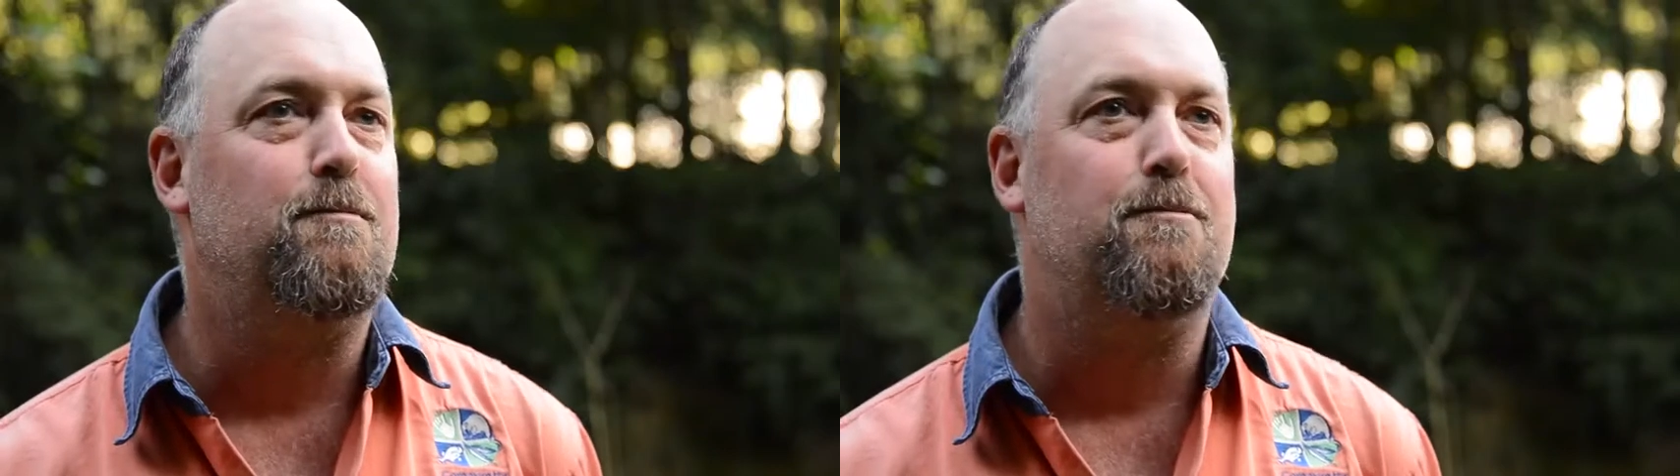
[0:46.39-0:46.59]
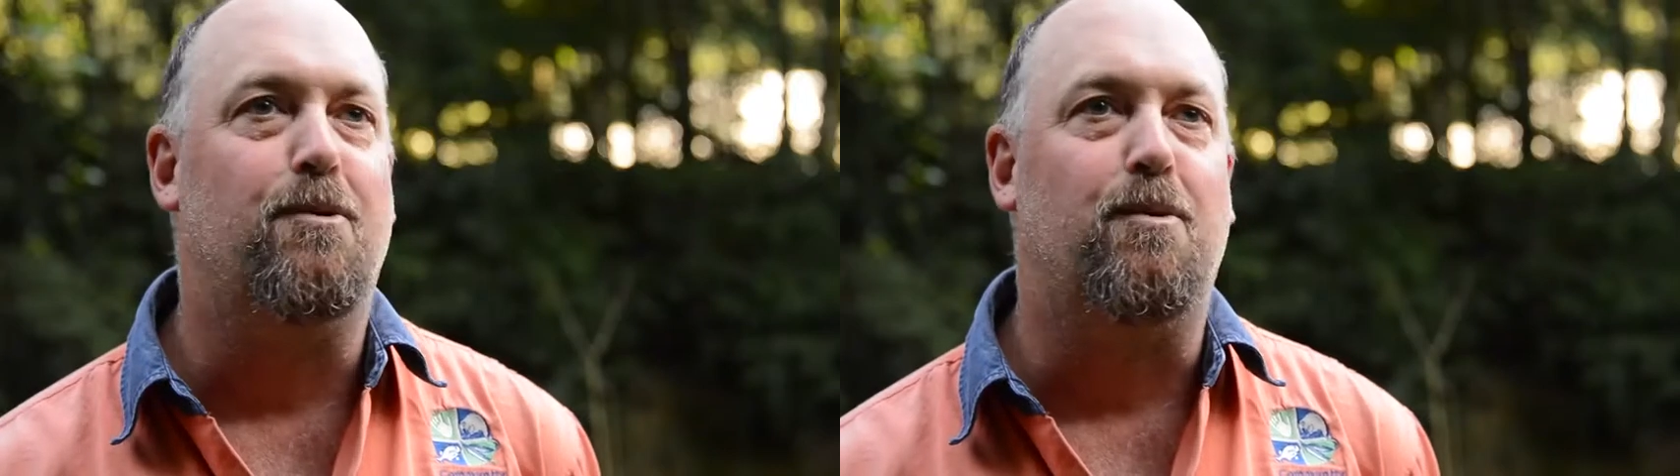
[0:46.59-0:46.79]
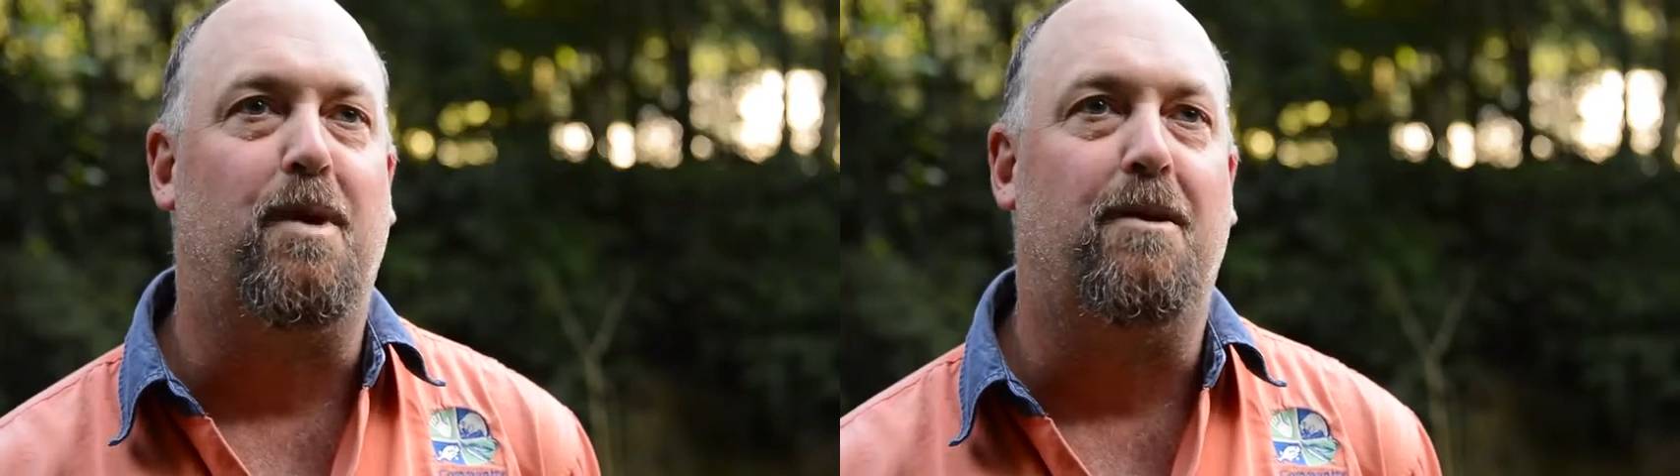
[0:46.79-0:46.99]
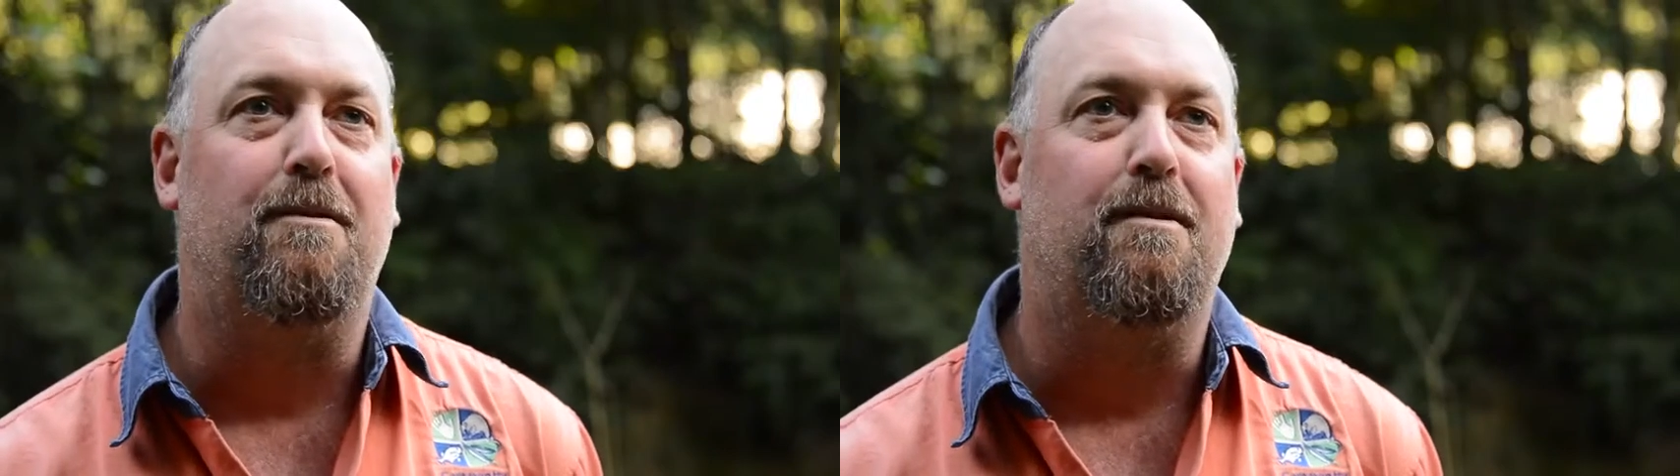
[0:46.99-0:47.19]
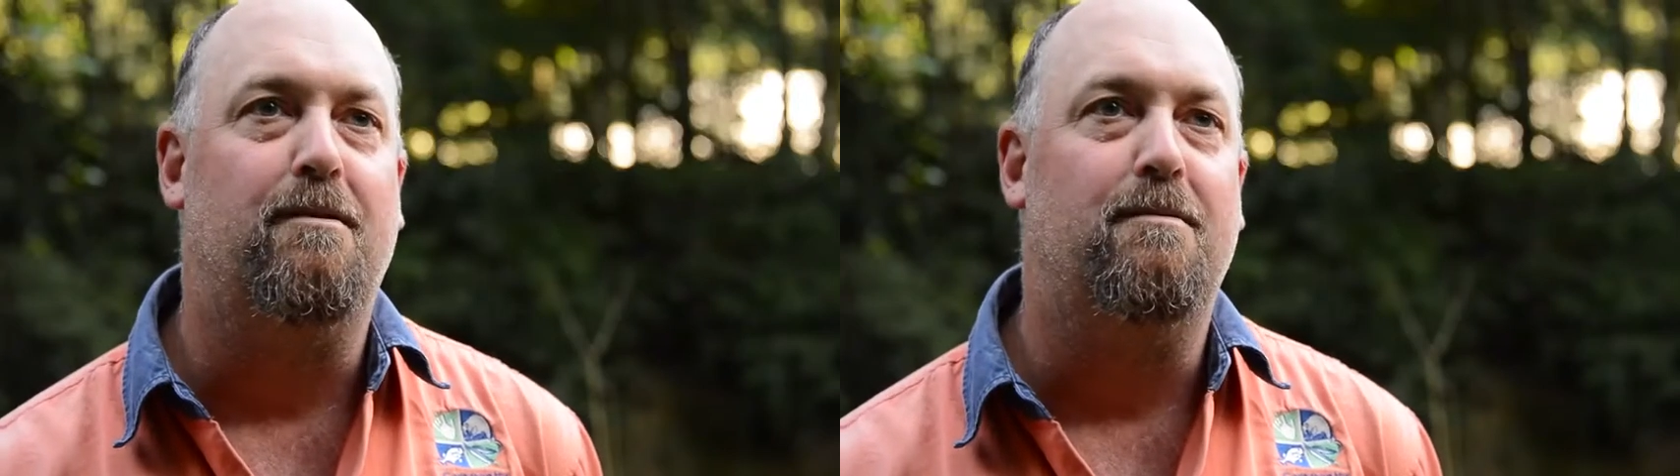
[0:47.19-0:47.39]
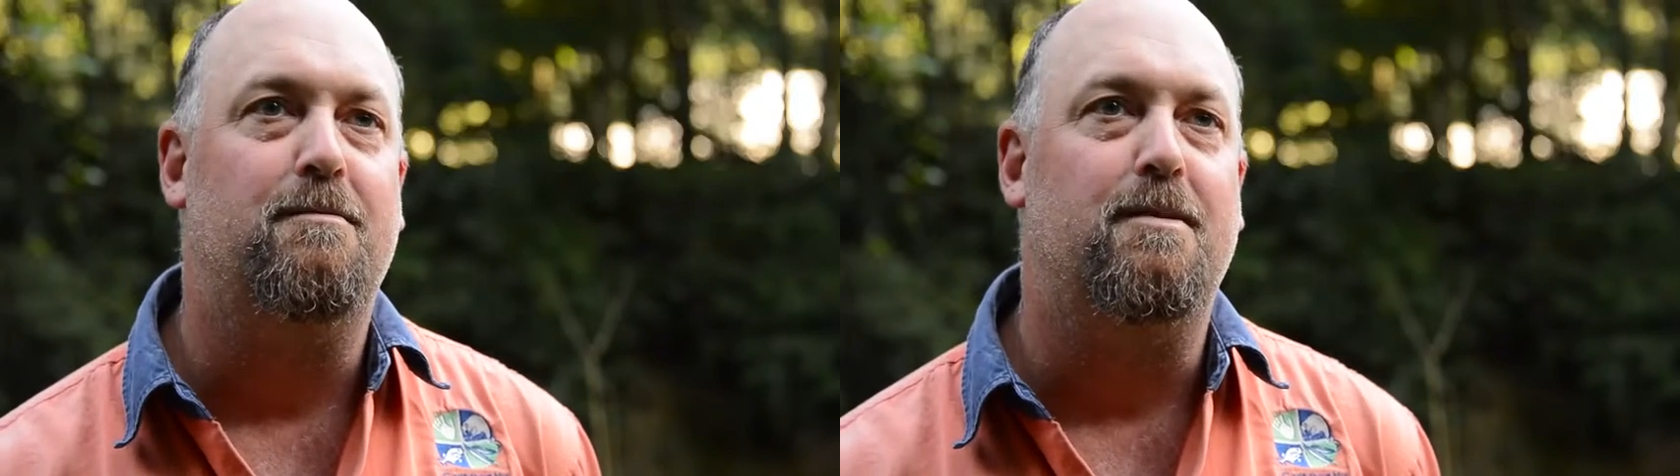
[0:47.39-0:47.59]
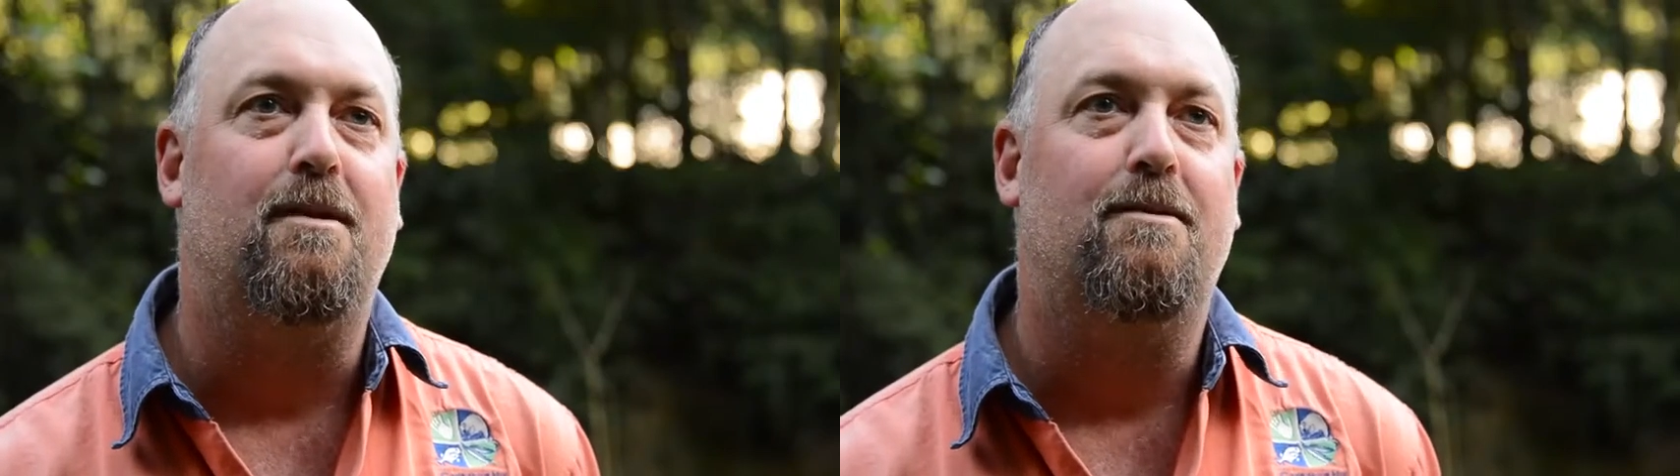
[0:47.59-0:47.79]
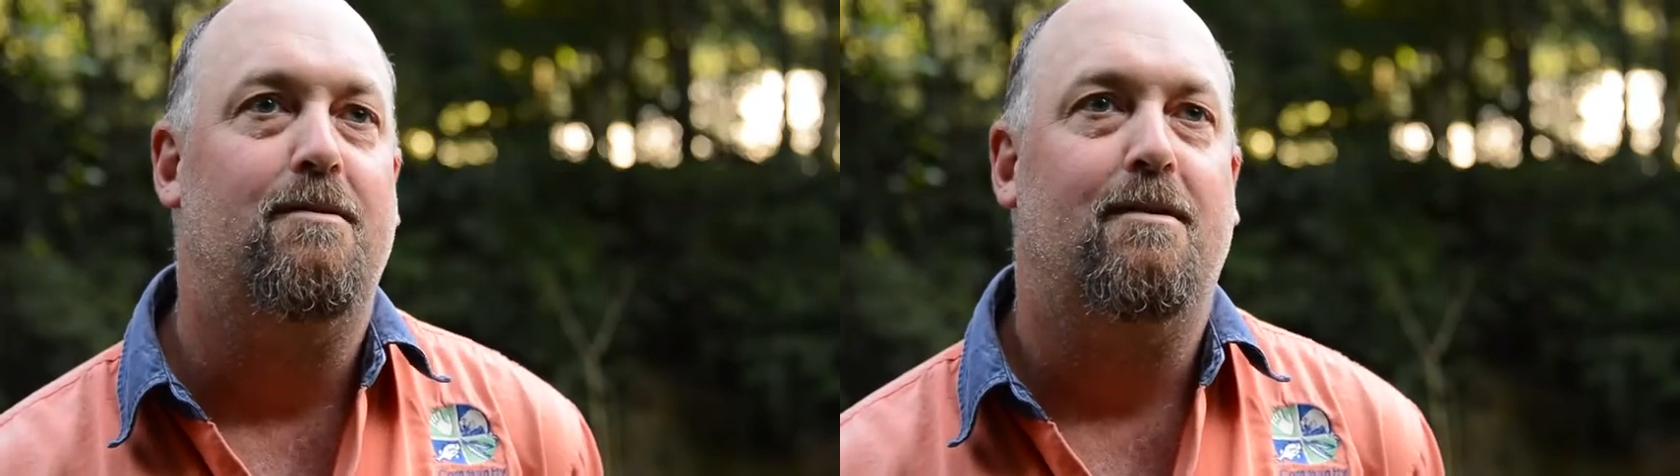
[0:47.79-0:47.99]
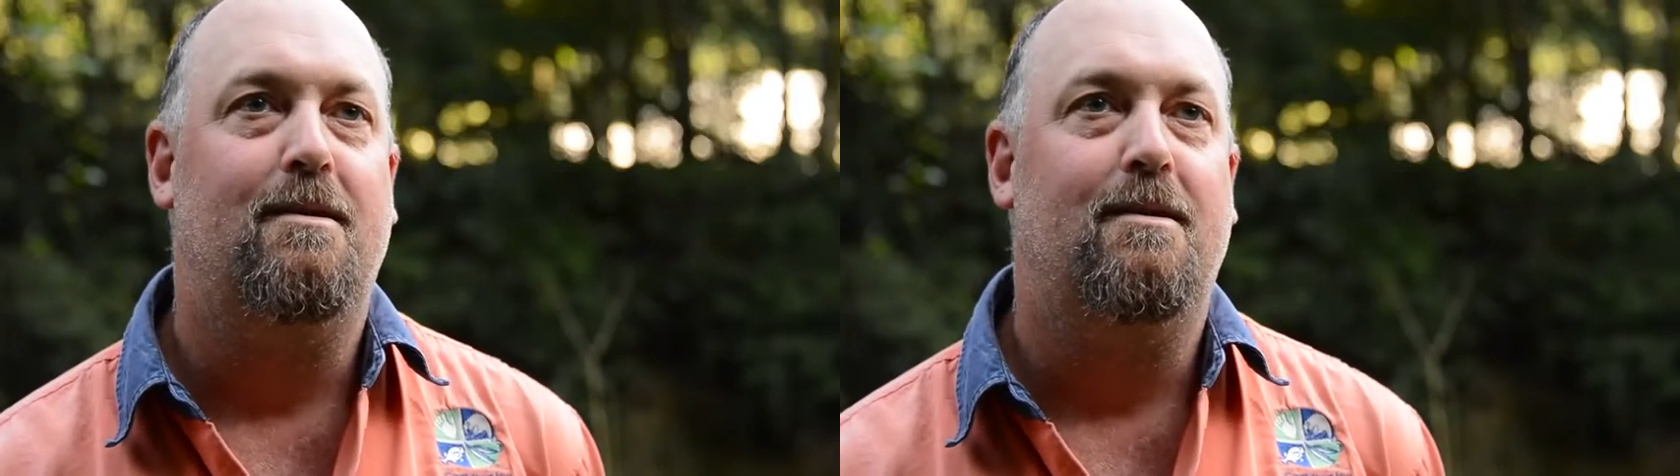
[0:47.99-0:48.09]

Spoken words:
riparian zone